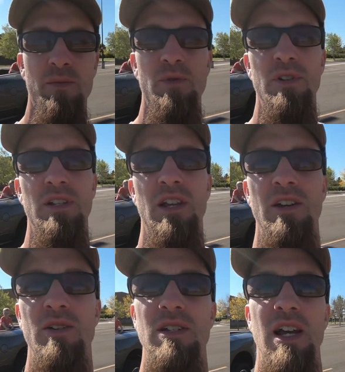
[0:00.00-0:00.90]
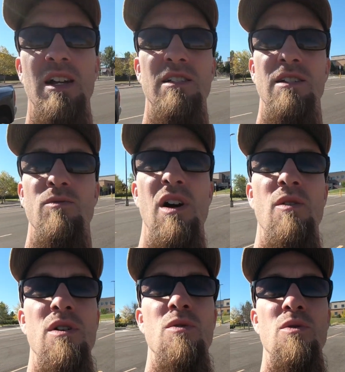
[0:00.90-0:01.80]
going to tell you exactly why
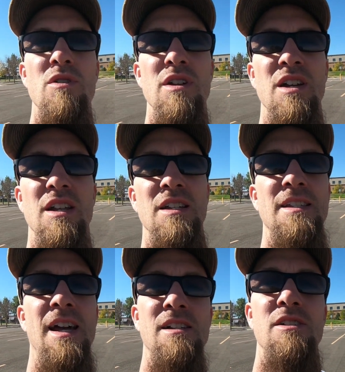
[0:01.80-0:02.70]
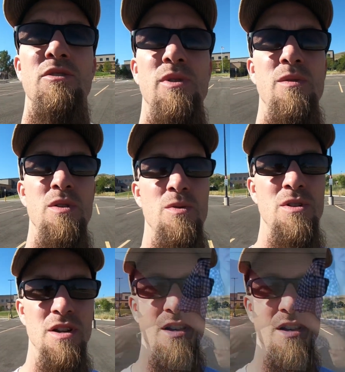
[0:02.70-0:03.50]
we ordered it exactly the way we ordered it.